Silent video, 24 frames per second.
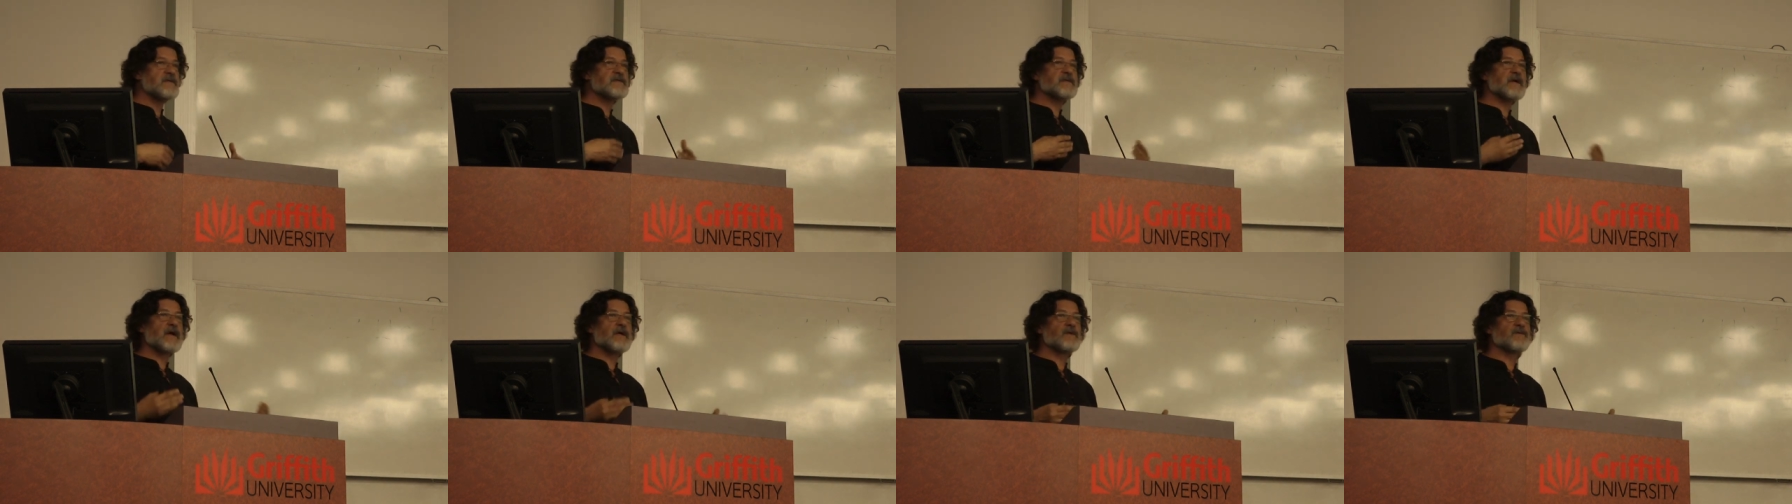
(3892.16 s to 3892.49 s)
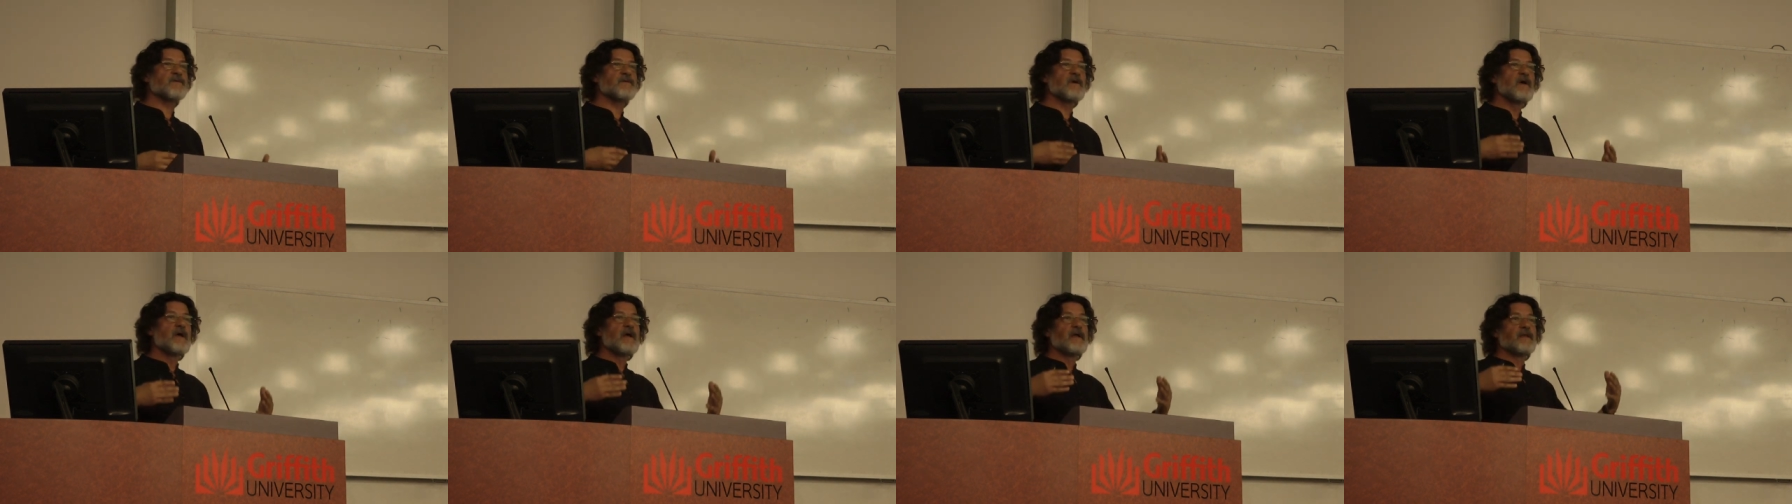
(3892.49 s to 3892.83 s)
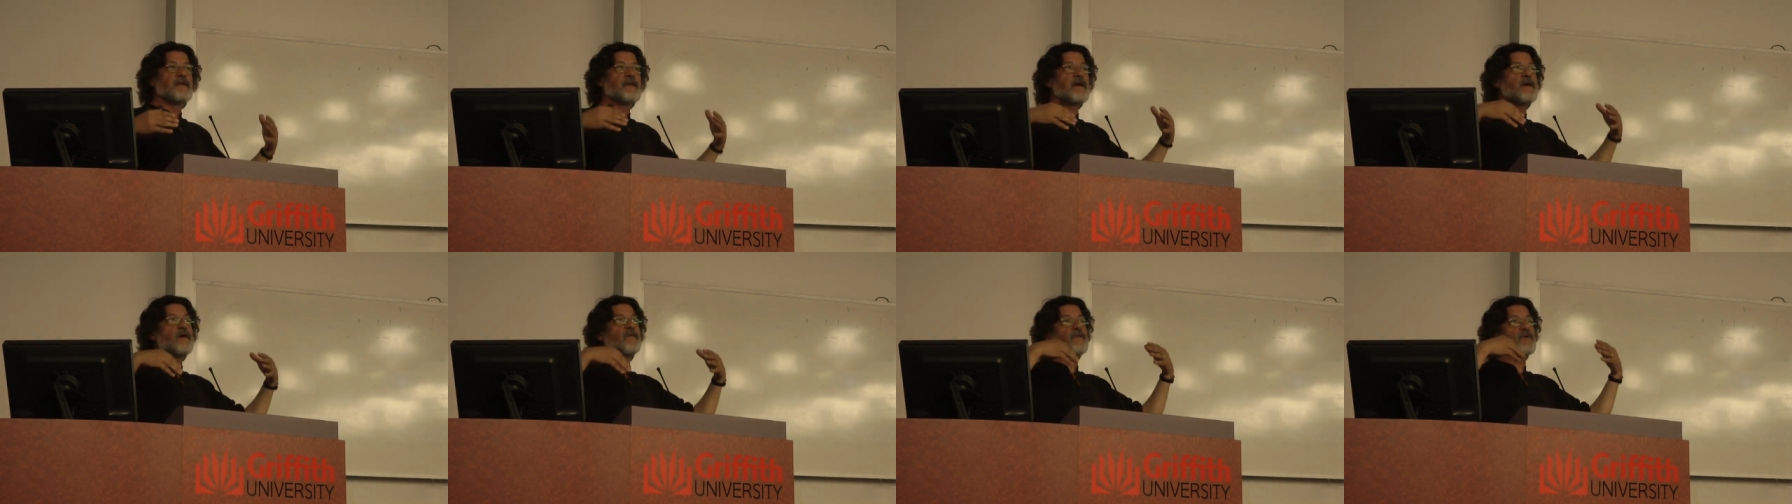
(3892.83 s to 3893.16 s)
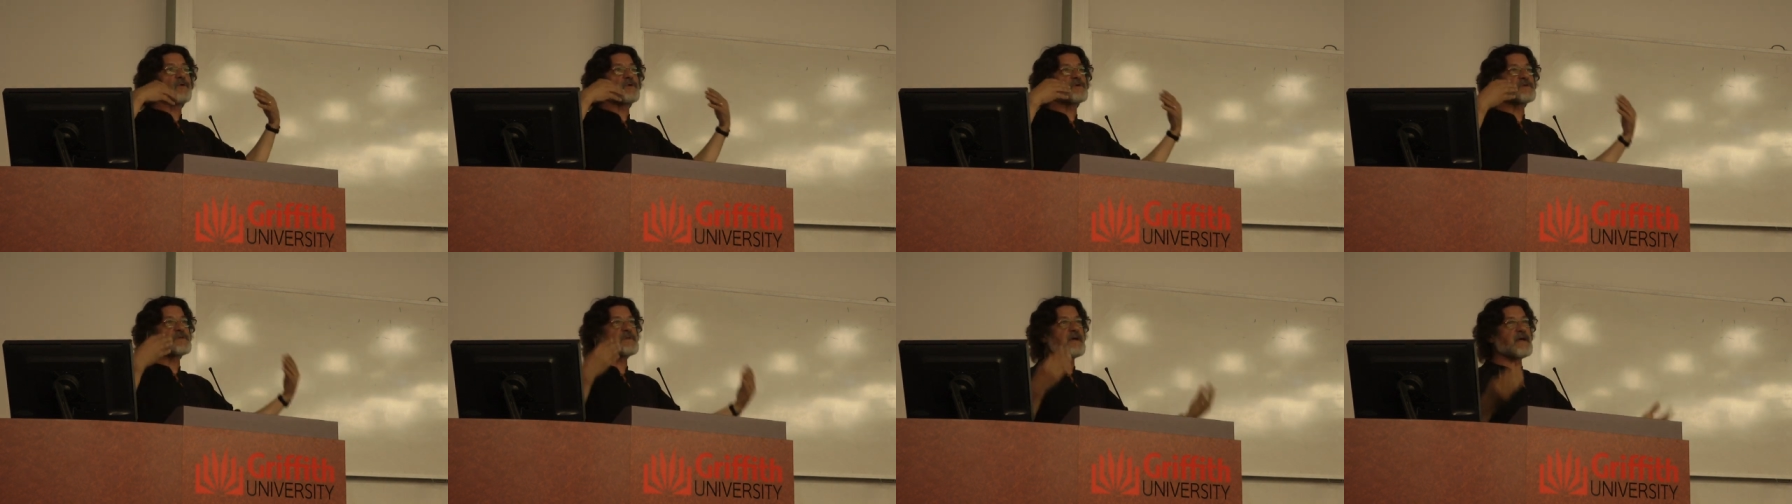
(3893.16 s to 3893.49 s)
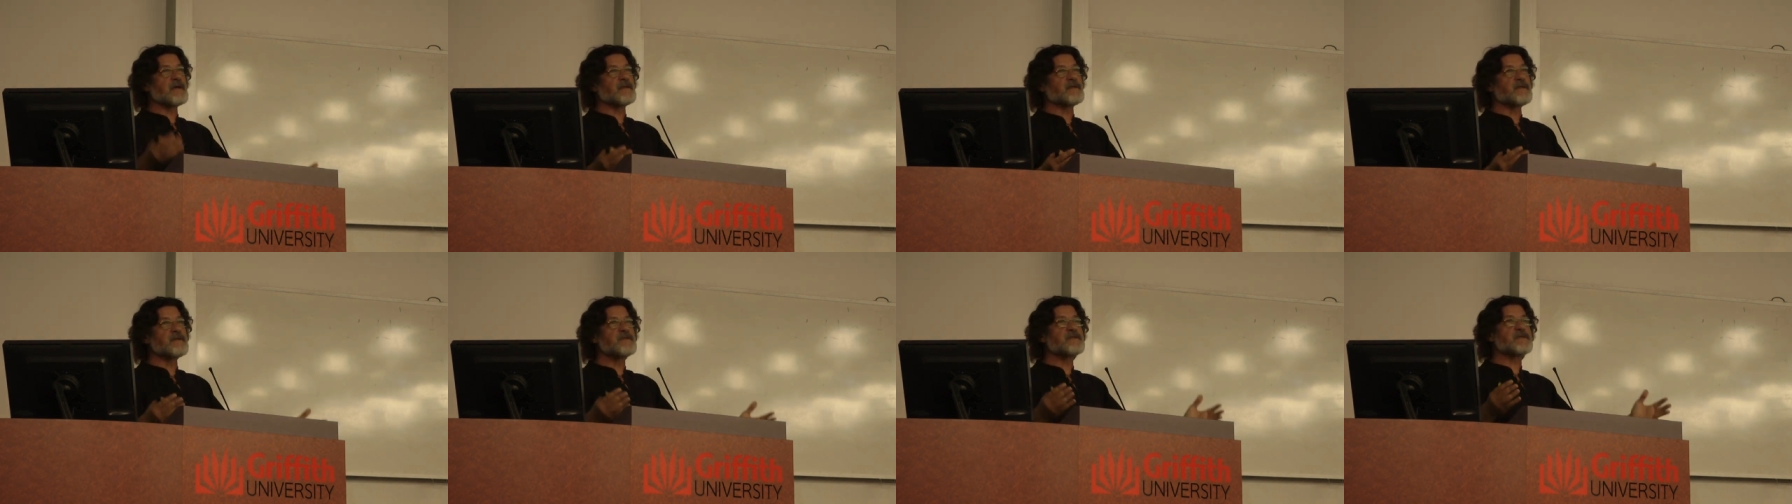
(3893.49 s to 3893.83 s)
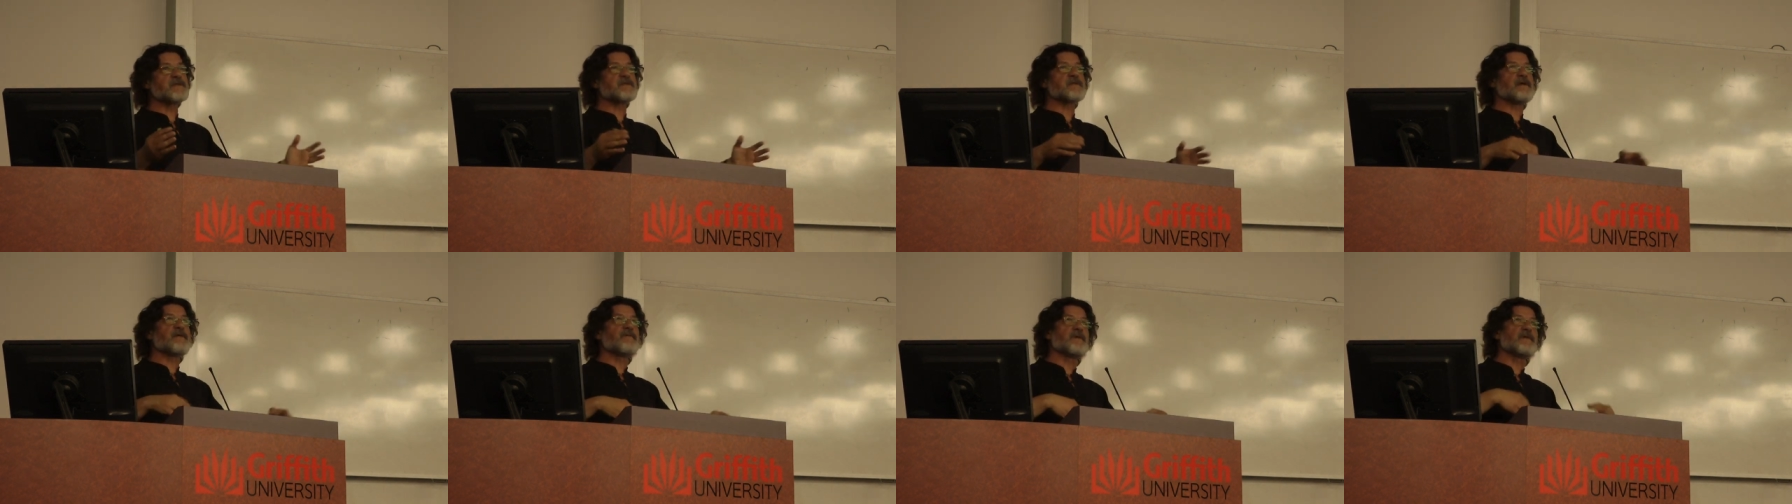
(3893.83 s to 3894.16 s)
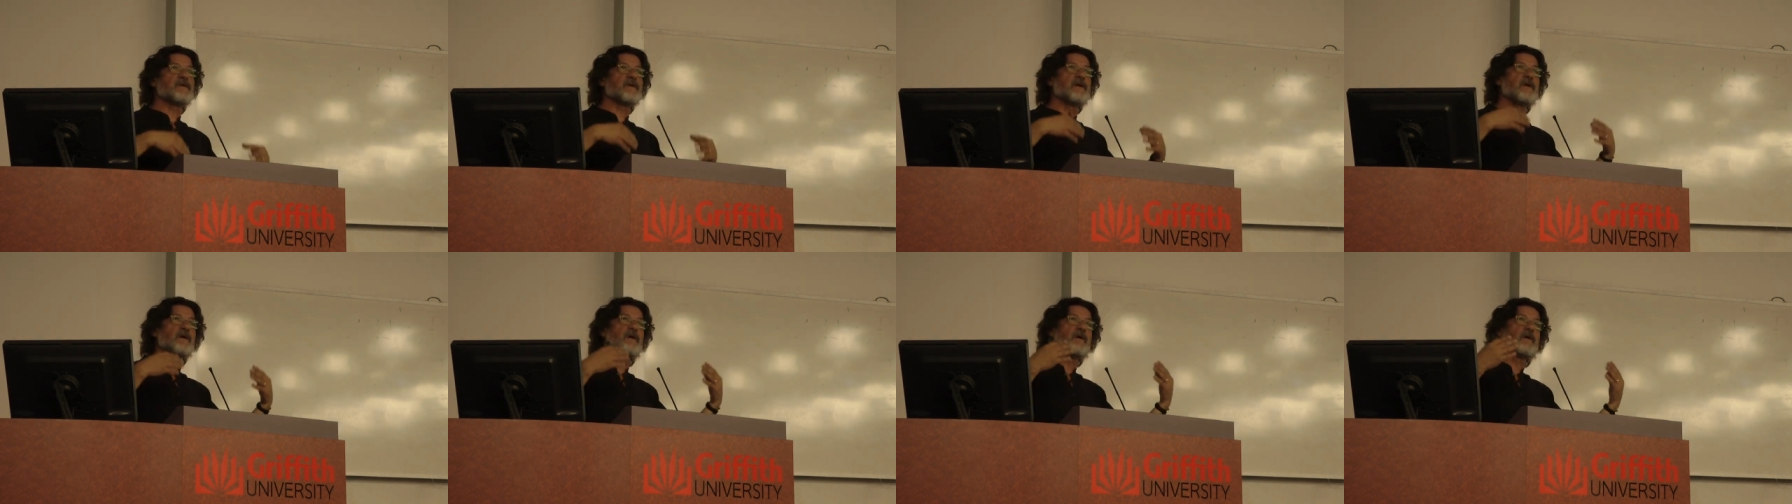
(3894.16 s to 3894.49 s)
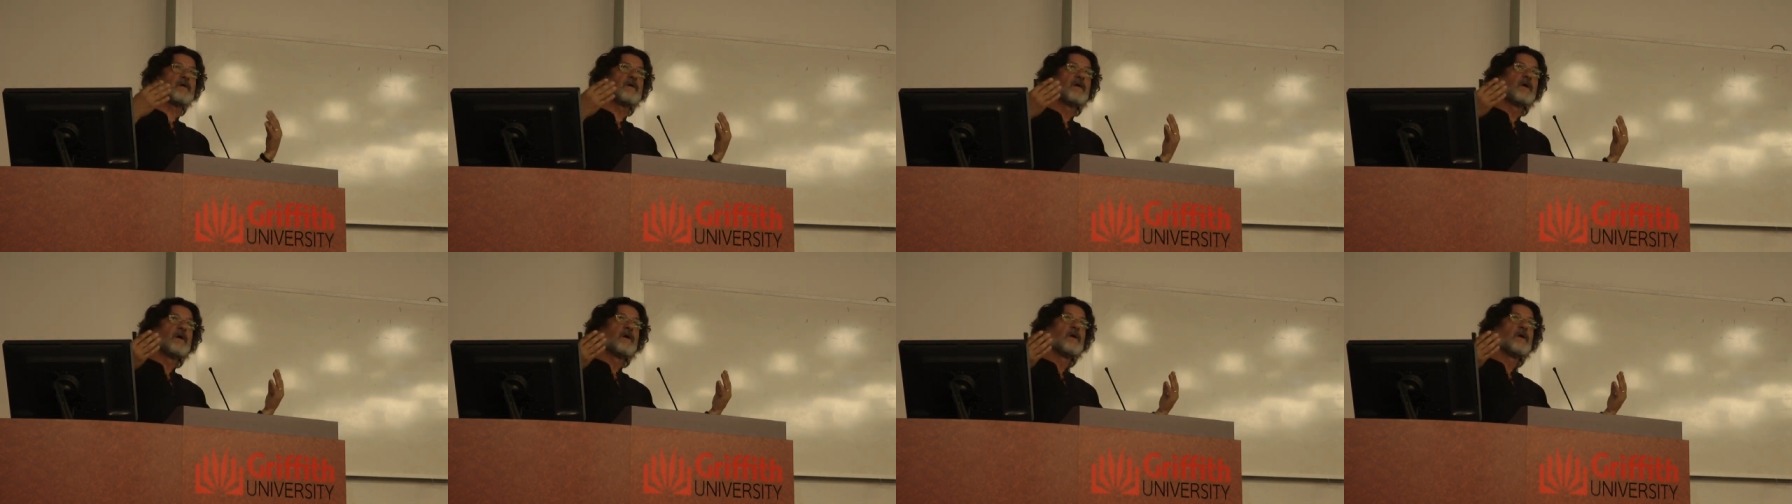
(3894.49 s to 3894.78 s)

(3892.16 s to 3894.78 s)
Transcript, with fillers: this kind of, they of course say this is everything